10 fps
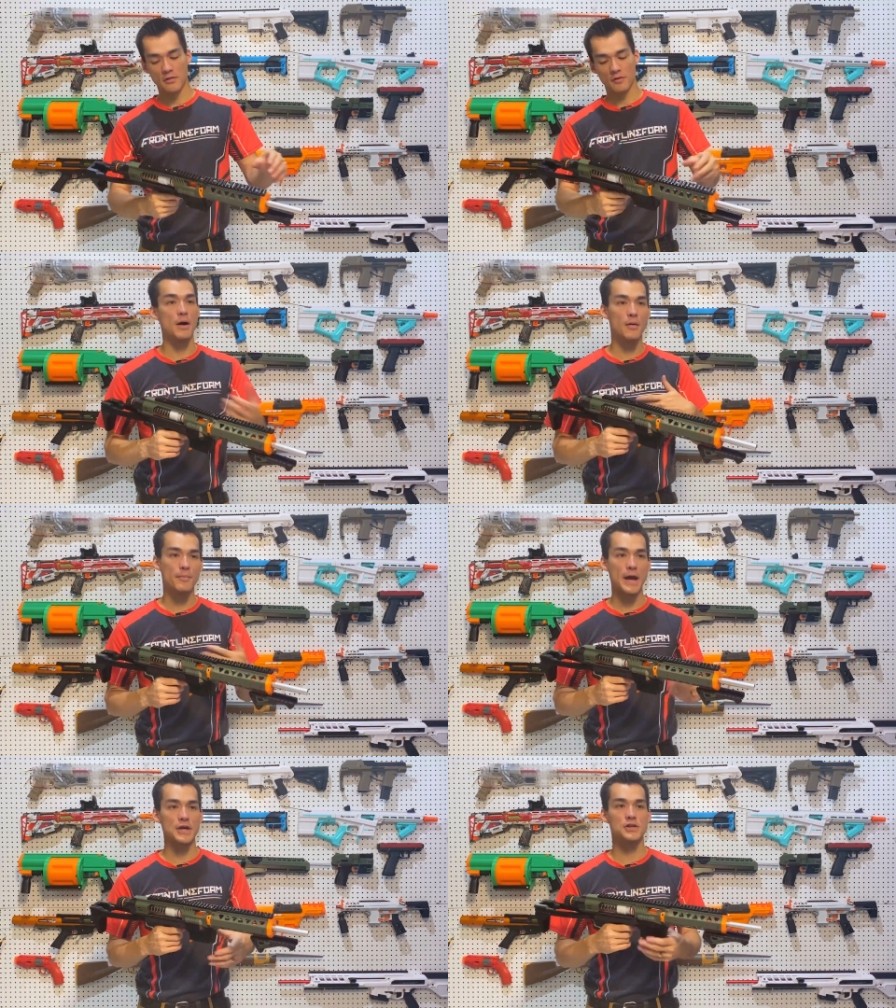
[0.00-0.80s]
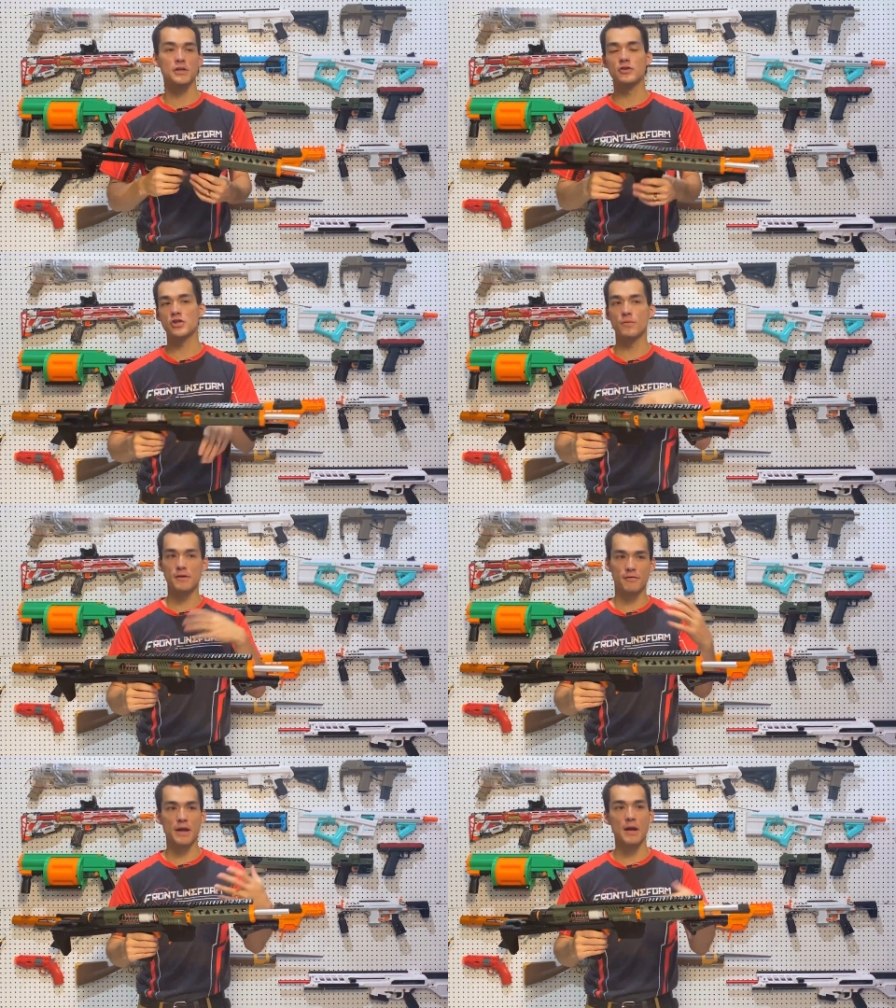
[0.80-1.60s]
pump action, shoot
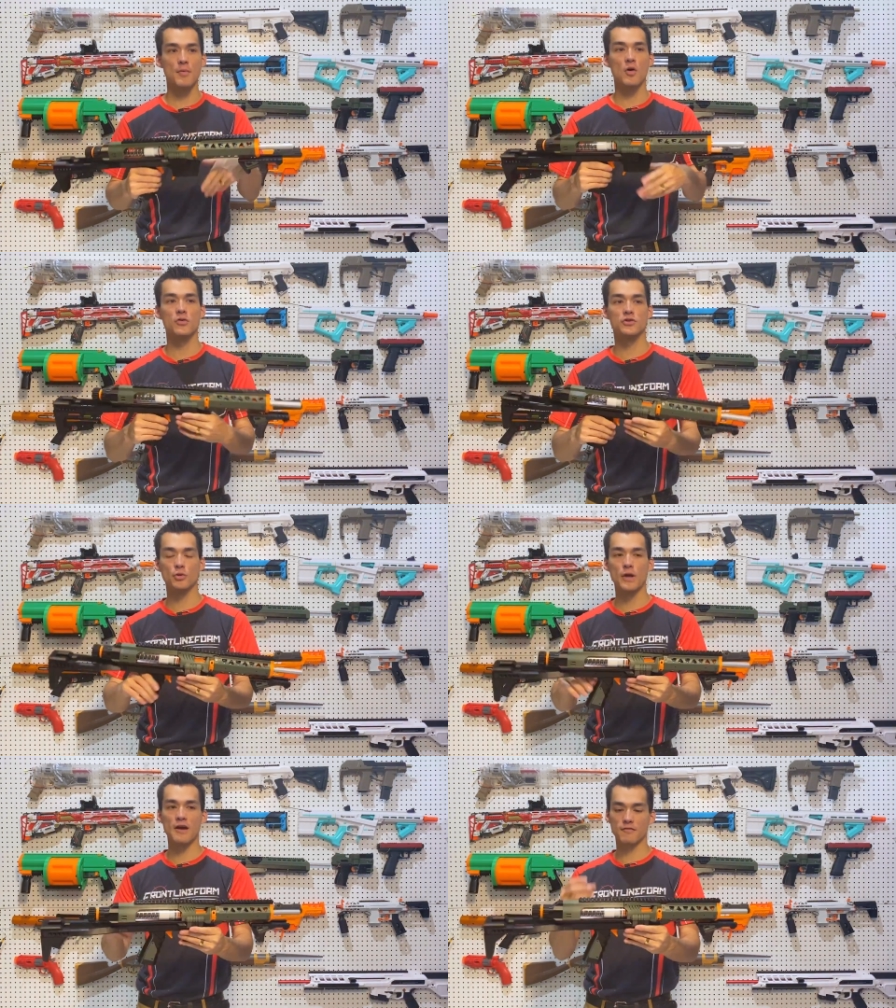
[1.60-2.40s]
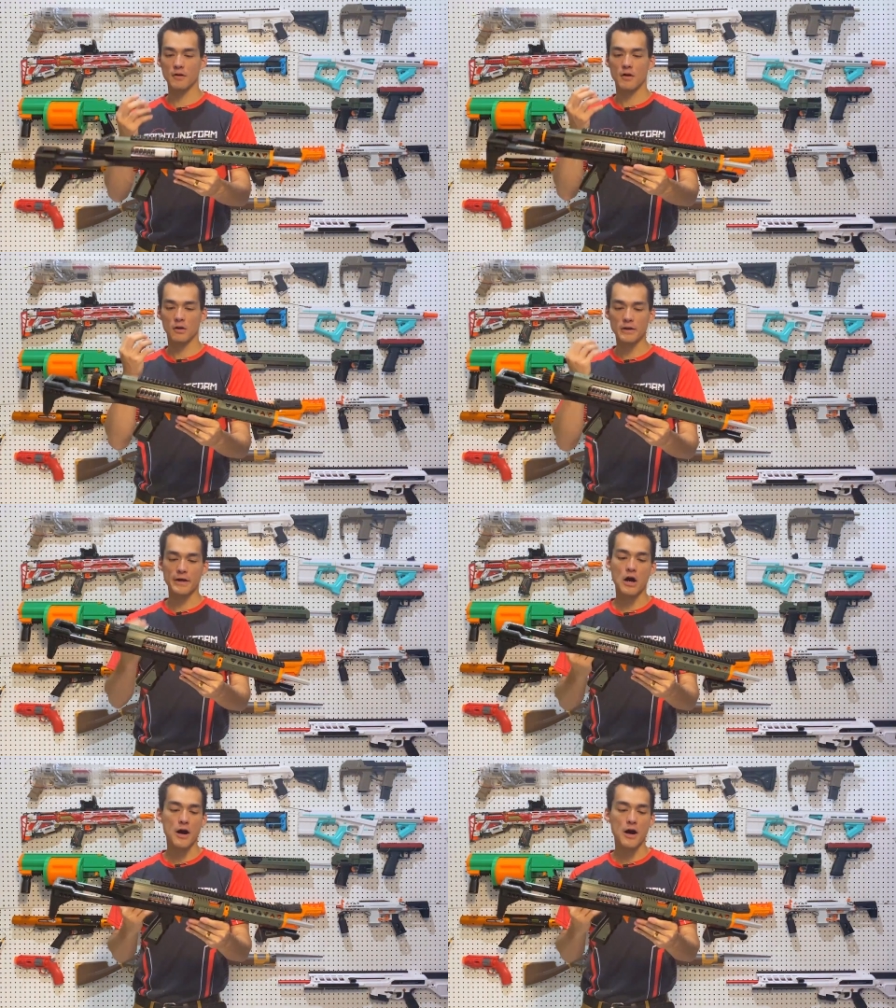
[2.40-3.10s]
different ammo, so you have a lot of